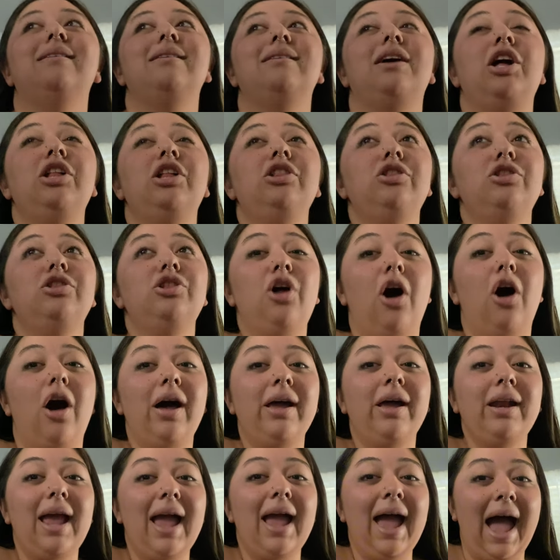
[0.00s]
a
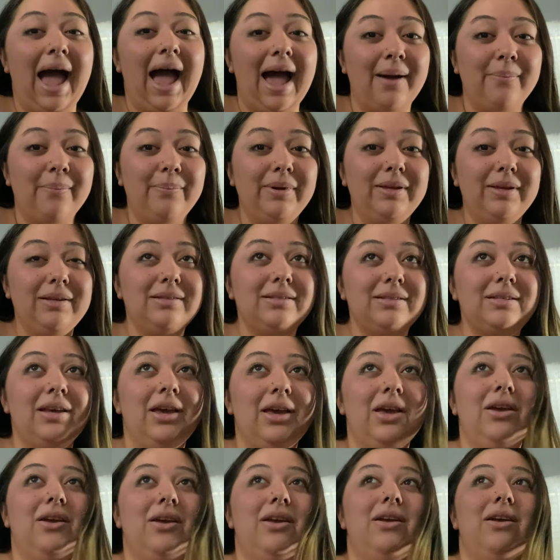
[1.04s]
lot happened
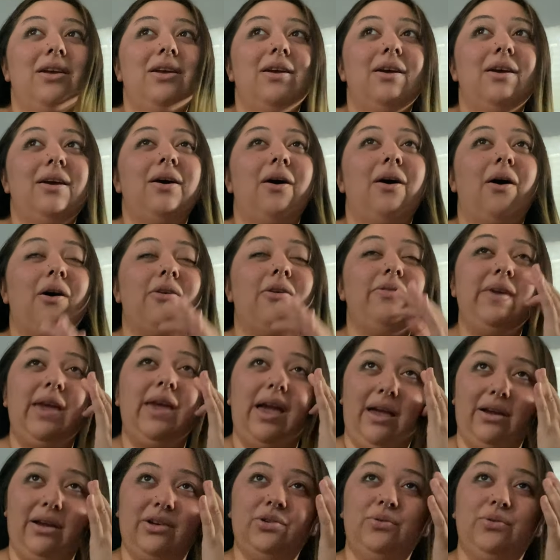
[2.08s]
on the
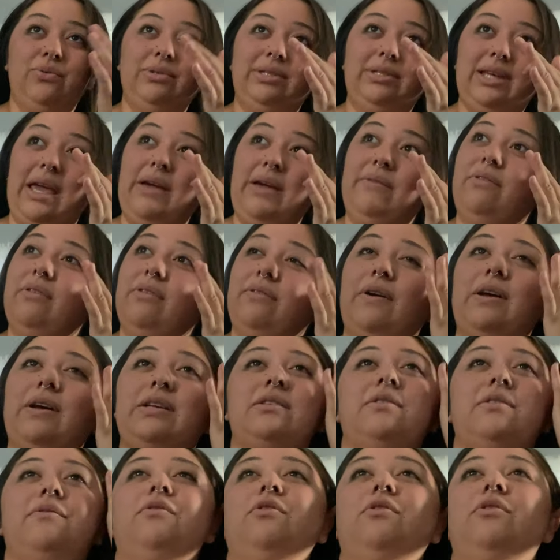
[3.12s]
actual day of the
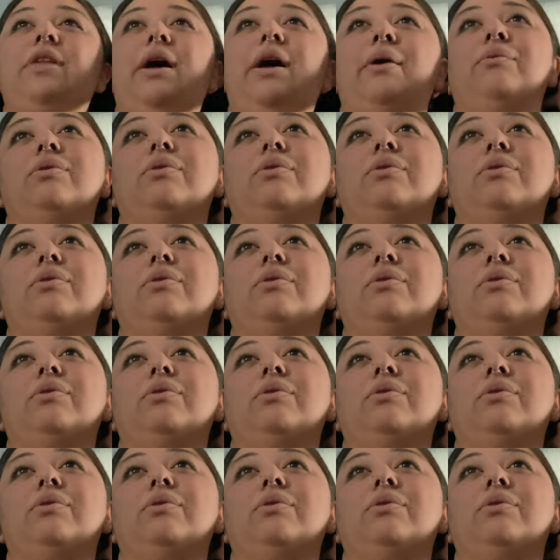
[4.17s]
festival. That